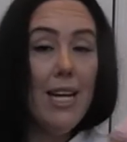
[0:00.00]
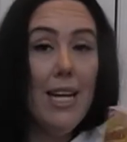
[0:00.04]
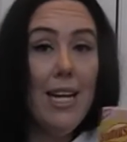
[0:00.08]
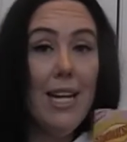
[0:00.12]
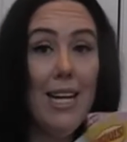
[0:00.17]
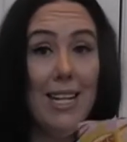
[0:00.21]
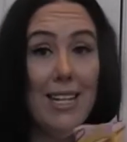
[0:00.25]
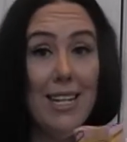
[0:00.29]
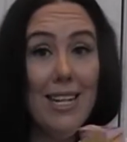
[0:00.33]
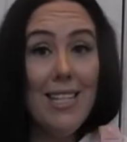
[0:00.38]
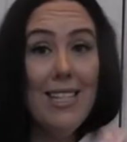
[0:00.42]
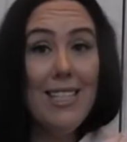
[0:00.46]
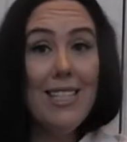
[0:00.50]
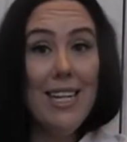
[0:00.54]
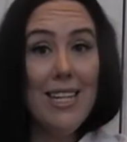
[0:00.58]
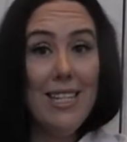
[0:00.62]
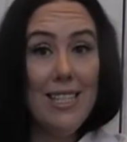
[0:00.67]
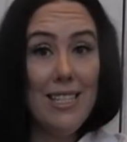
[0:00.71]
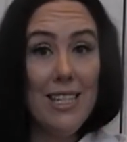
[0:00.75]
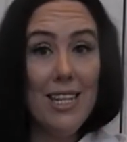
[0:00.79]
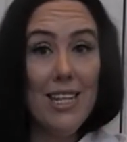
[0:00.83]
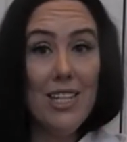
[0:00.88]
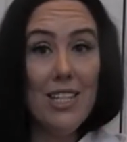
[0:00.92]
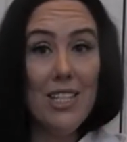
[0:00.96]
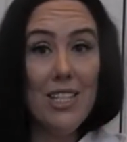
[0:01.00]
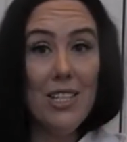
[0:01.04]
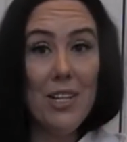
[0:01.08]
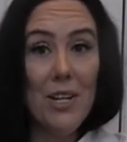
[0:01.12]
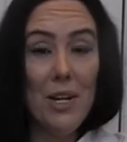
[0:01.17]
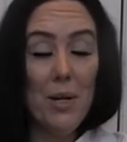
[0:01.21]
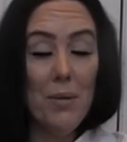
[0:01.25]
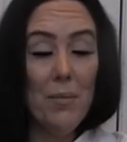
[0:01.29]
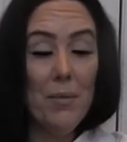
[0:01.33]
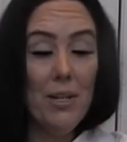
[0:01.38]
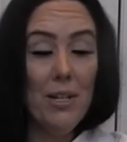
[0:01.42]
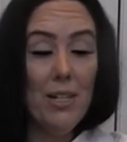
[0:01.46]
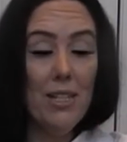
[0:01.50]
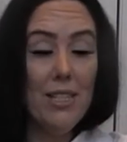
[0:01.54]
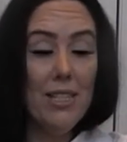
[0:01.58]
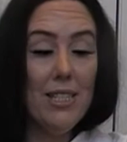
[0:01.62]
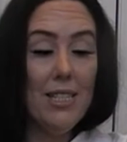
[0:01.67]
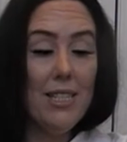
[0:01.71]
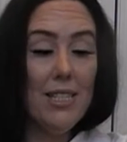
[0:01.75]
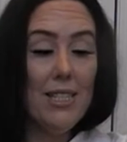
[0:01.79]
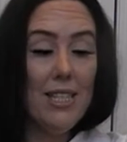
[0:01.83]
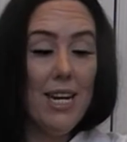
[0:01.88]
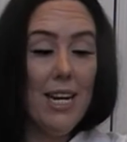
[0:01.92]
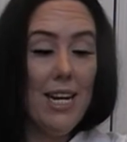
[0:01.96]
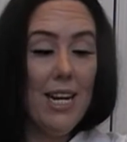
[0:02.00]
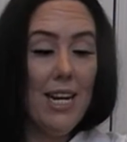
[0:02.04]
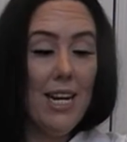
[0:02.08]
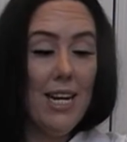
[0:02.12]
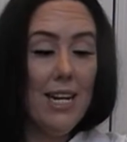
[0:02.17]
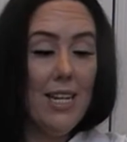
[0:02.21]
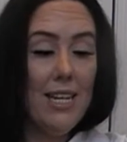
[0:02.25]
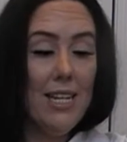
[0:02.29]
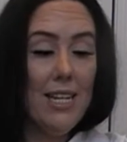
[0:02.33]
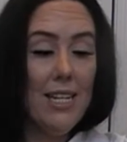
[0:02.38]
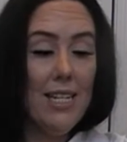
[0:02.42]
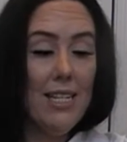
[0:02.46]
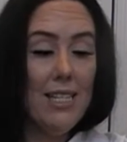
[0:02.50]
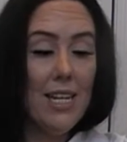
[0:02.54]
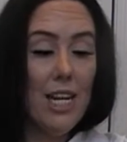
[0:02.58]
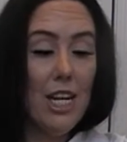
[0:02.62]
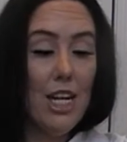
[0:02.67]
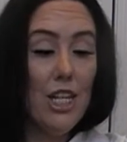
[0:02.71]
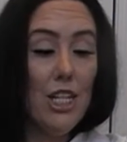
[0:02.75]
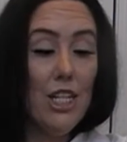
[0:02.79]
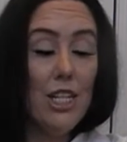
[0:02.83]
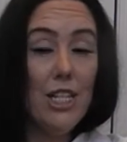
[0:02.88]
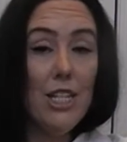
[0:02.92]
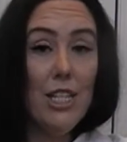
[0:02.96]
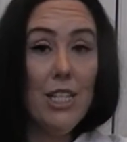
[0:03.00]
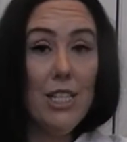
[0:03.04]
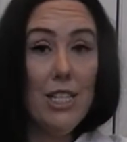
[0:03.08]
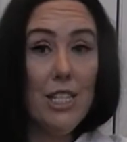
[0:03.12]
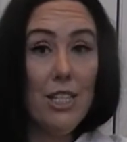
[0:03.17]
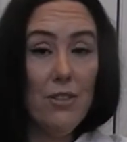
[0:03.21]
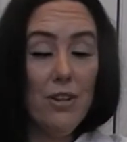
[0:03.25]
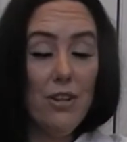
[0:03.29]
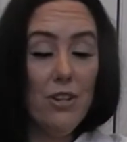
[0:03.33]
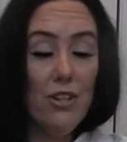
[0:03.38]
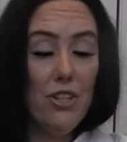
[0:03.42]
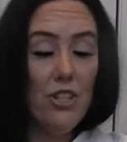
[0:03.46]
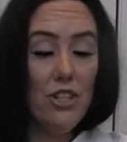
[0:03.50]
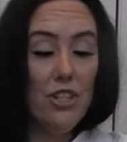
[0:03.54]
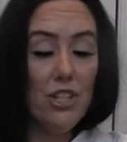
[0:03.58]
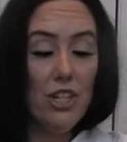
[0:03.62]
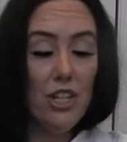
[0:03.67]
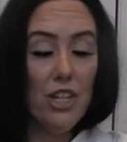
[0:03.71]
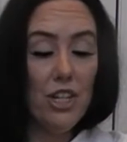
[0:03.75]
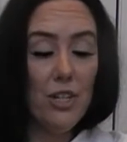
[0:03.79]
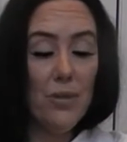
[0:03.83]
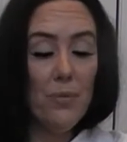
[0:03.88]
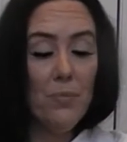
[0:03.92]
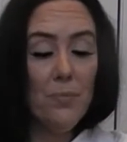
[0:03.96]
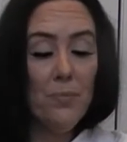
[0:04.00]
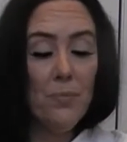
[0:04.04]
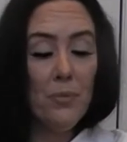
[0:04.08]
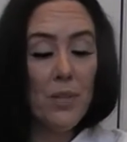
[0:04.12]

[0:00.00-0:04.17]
It does taste like a Starburst. And it is zero sugar.